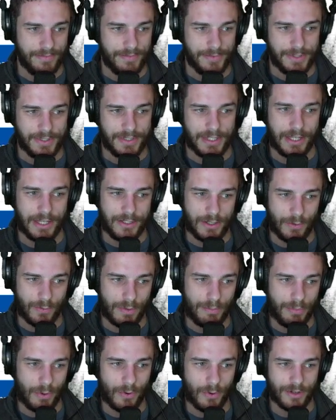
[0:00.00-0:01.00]
said to
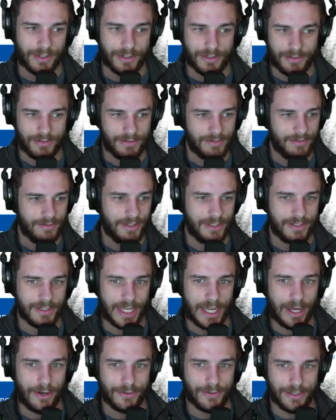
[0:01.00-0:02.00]
report this
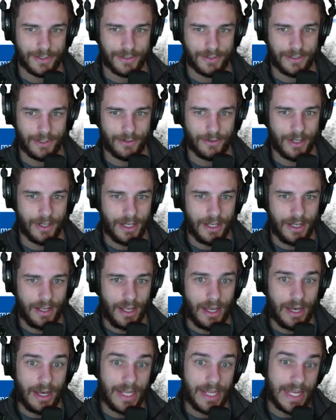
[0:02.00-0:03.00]
account, and so
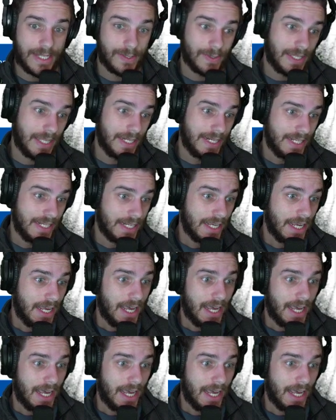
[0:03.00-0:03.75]
that's what they did.